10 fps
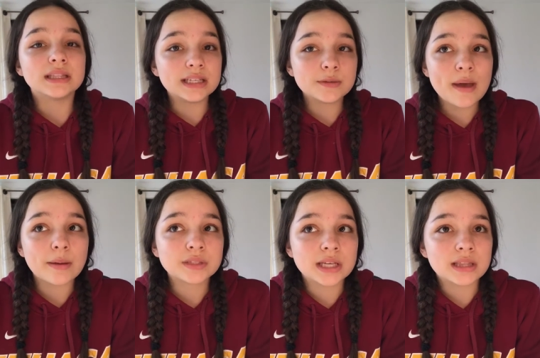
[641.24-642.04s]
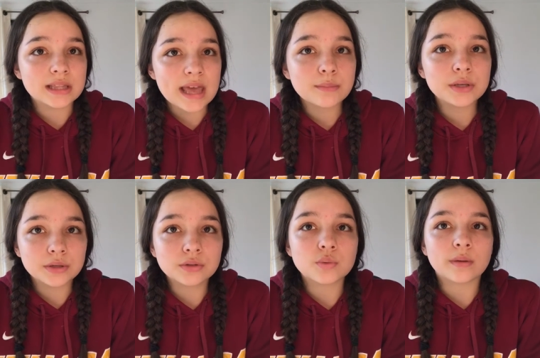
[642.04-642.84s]
These maps can then be
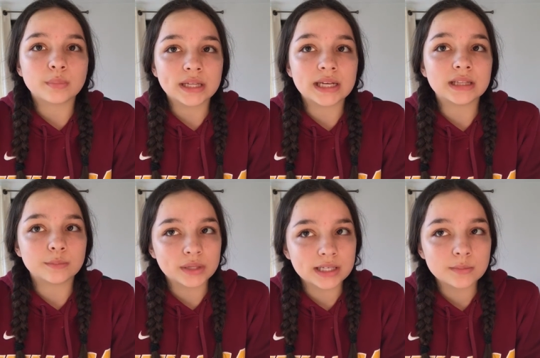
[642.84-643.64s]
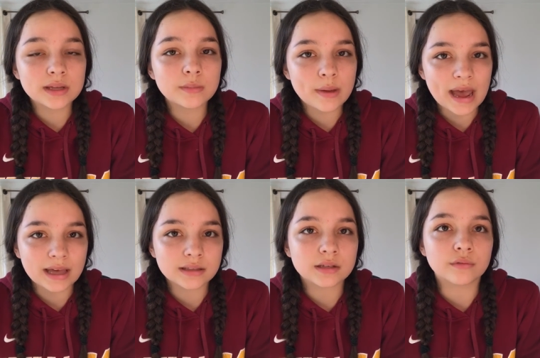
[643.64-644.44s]
used when planning the placement and
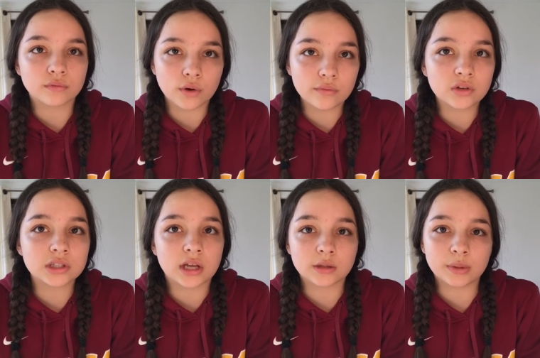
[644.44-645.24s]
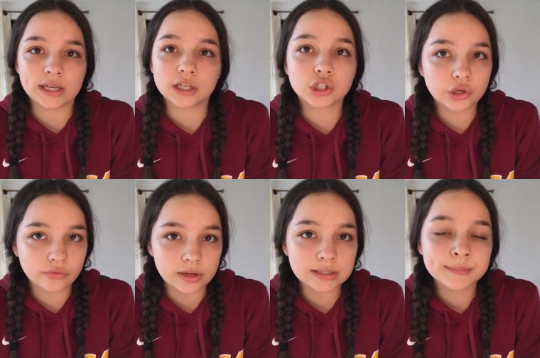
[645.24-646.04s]
paths of rovers on the planet's
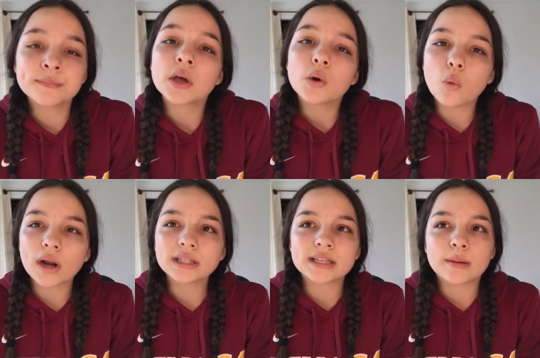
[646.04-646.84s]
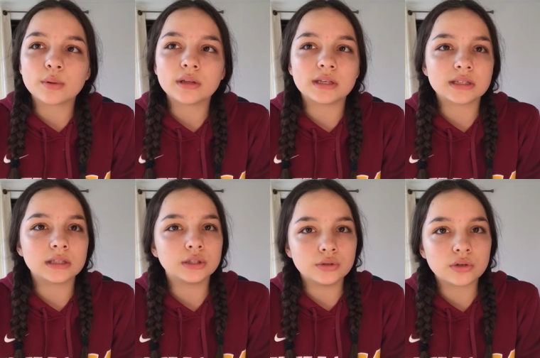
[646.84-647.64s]
surface. One example is
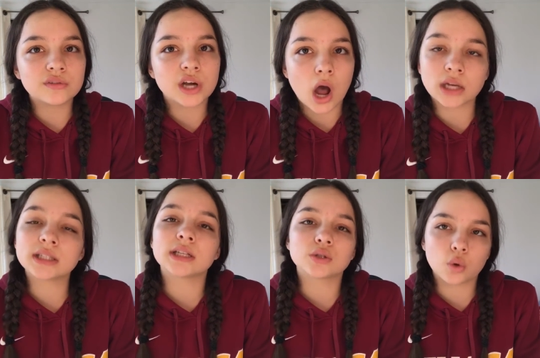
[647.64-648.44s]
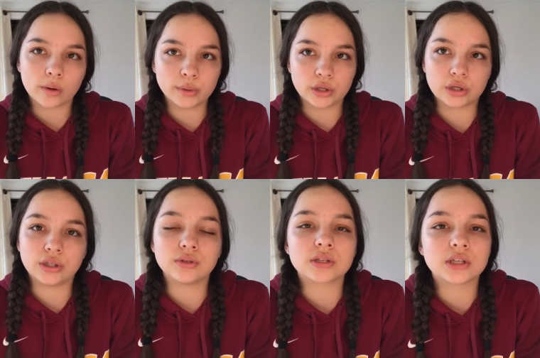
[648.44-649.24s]
the Lunar Reconnaissance Orbiter
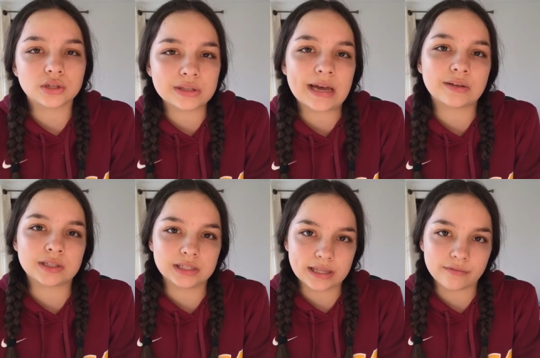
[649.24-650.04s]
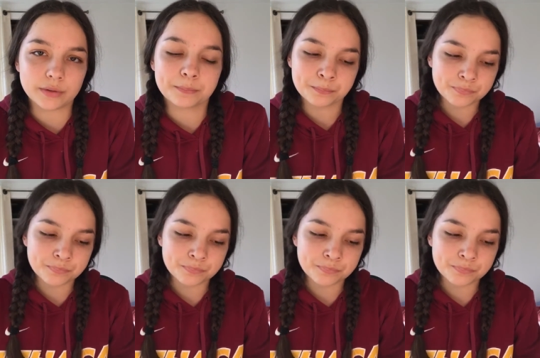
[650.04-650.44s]
used in 2011.